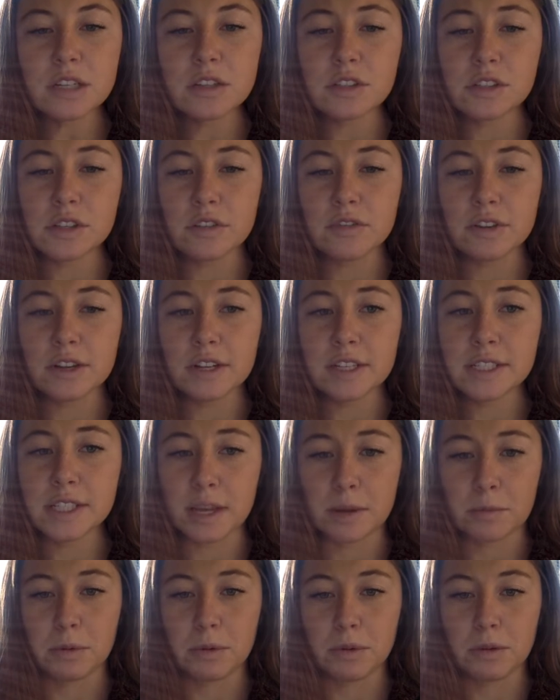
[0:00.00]
So, for
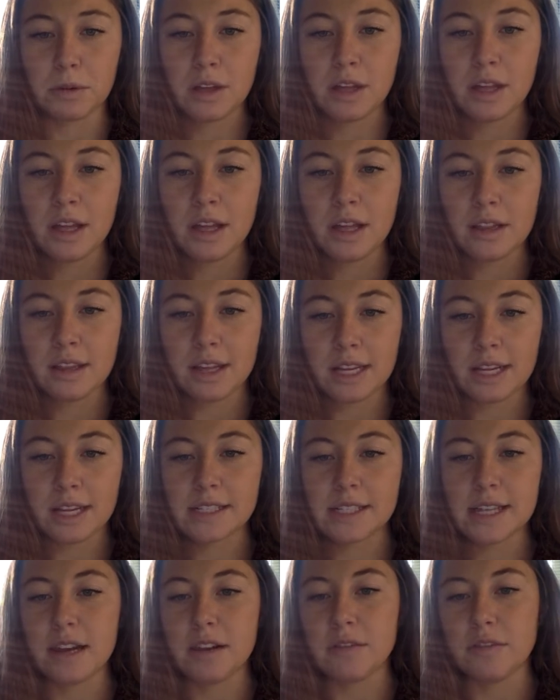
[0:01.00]
example, like I
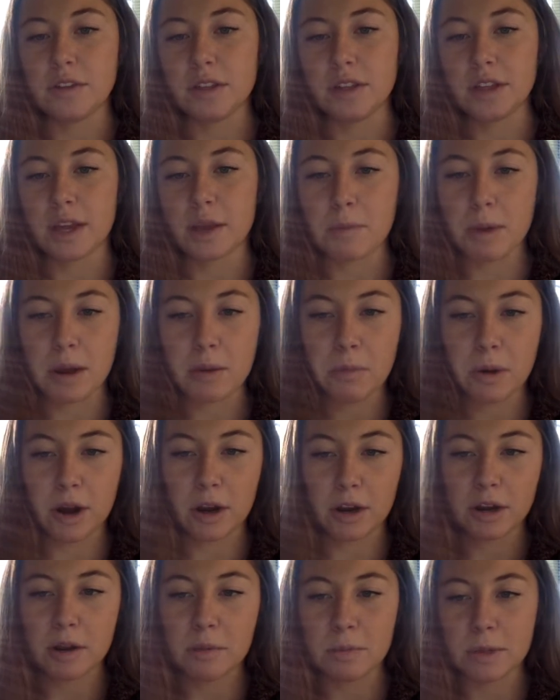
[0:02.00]
said, if we think about a
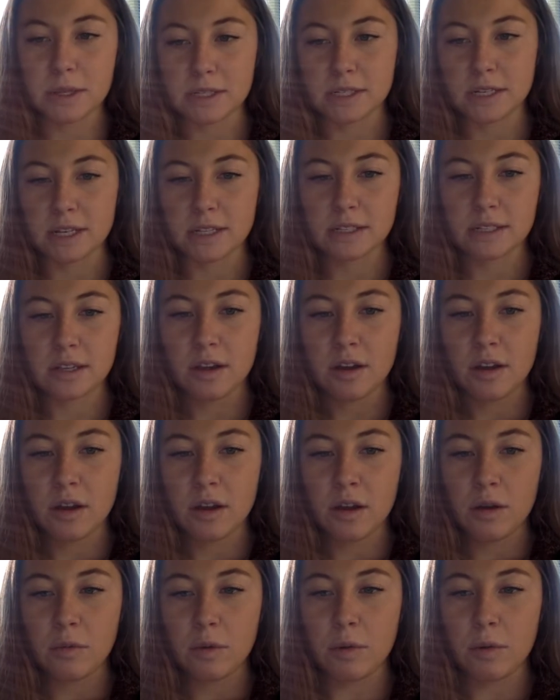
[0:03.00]
park or a business,
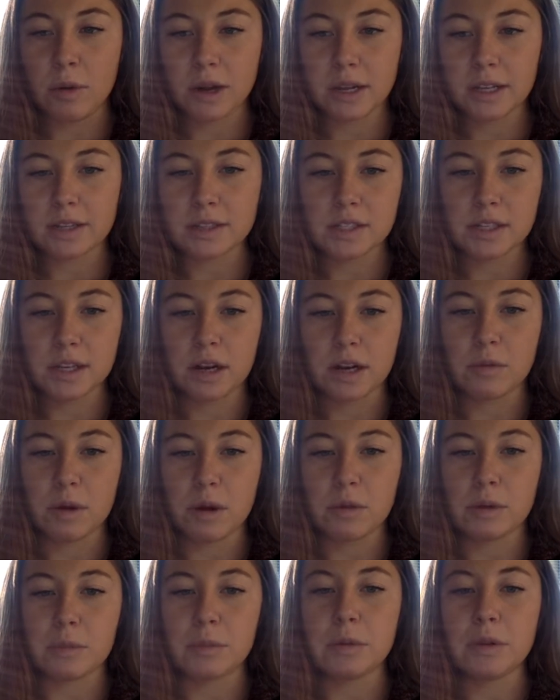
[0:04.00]
we want to consider
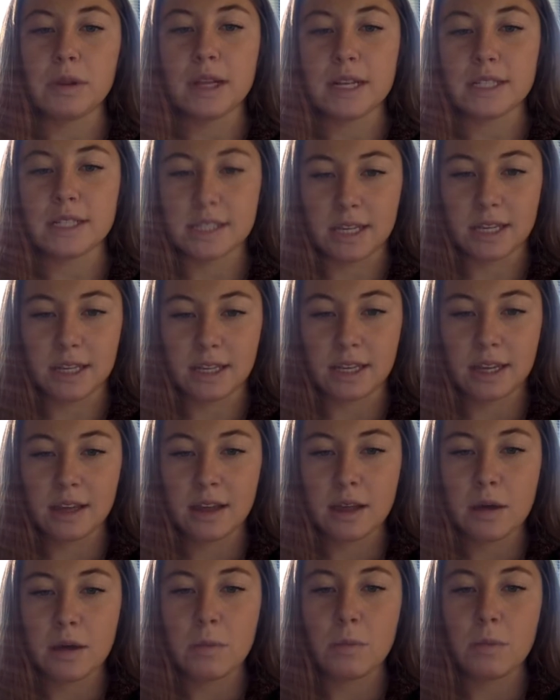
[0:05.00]
where we're placing
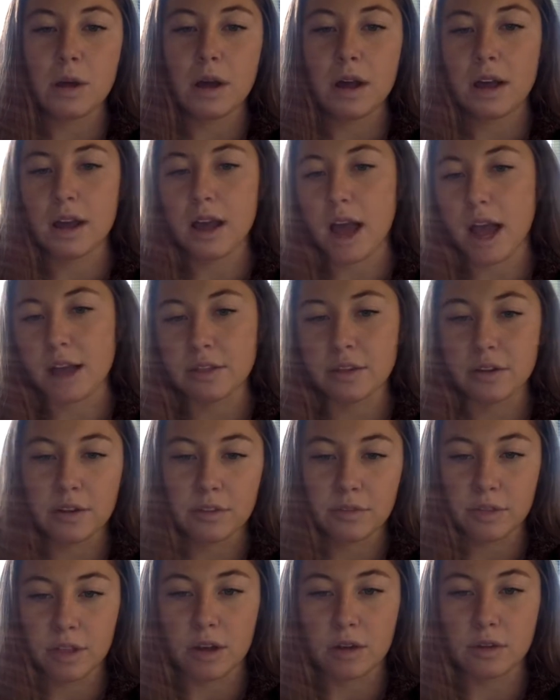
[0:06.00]
either
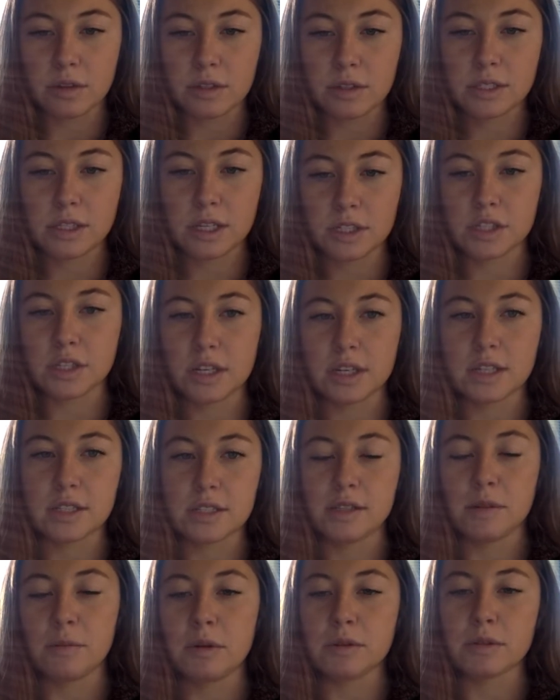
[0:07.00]
of those such that
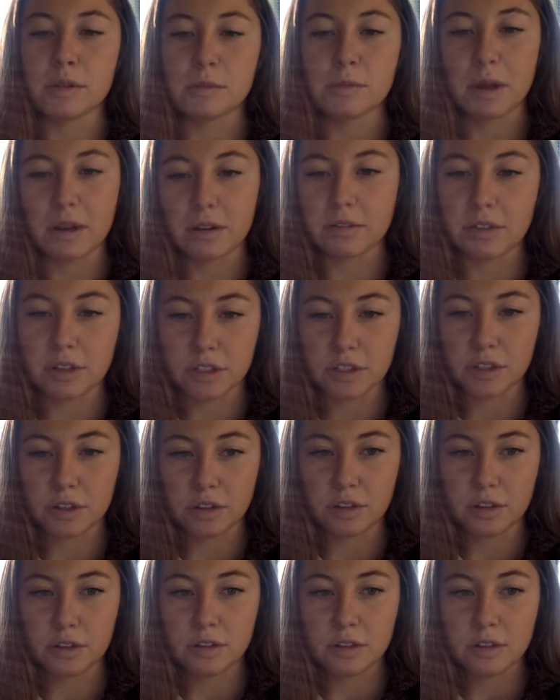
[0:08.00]
is the most
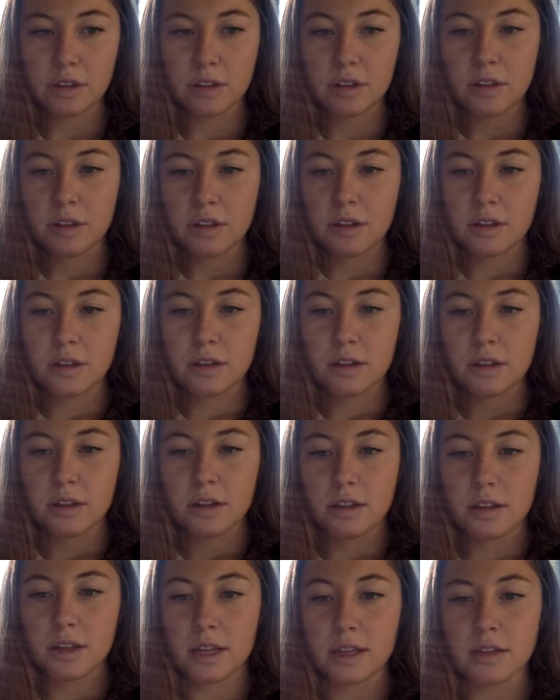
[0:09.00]
beneficial
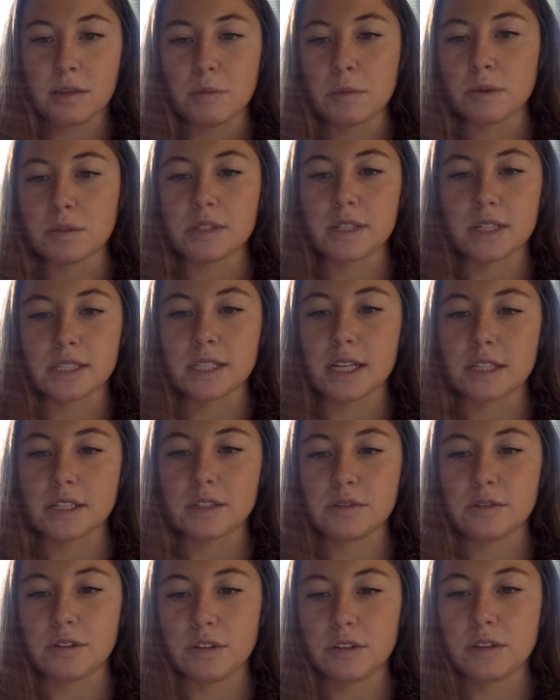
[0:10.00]
and the most
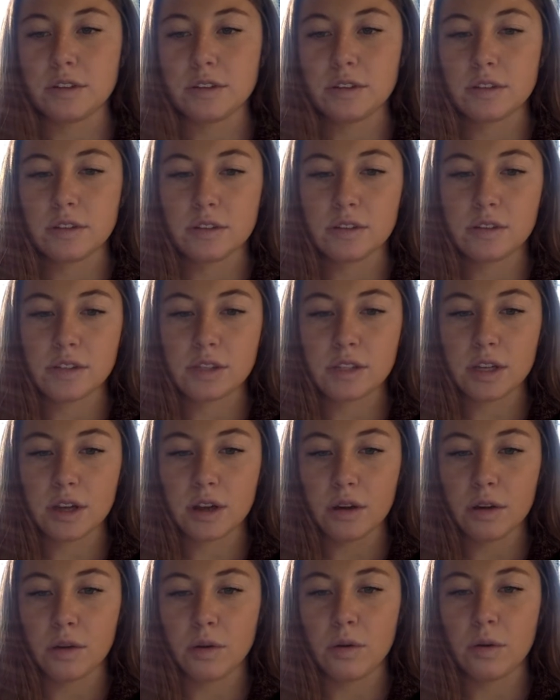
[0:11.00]
successful.
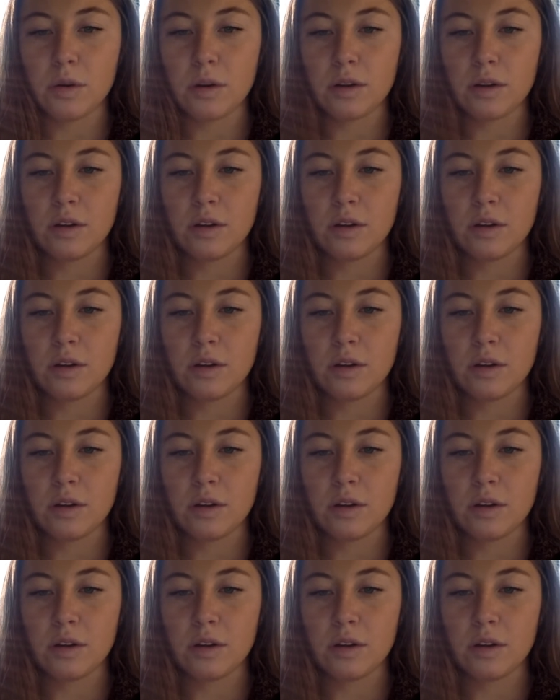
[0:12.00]
So,